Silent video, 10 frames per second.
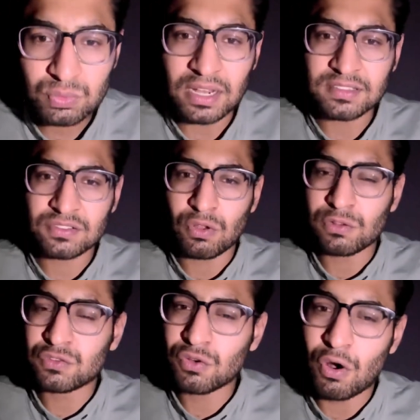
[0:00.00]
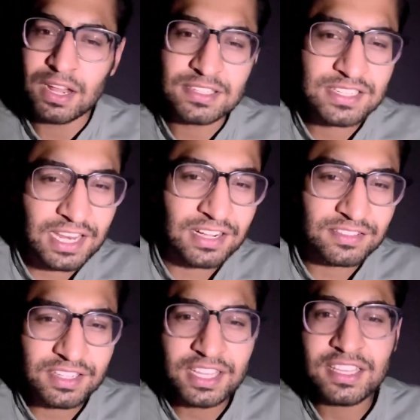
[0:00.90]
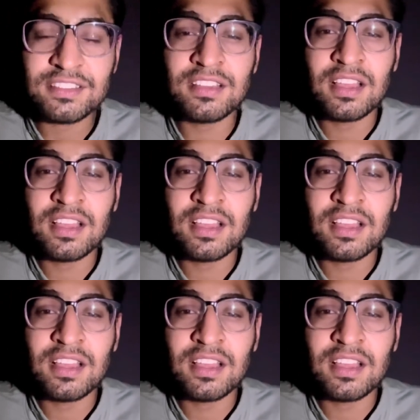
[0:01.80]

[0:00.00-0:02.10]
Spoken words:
that's also called as Taylor series,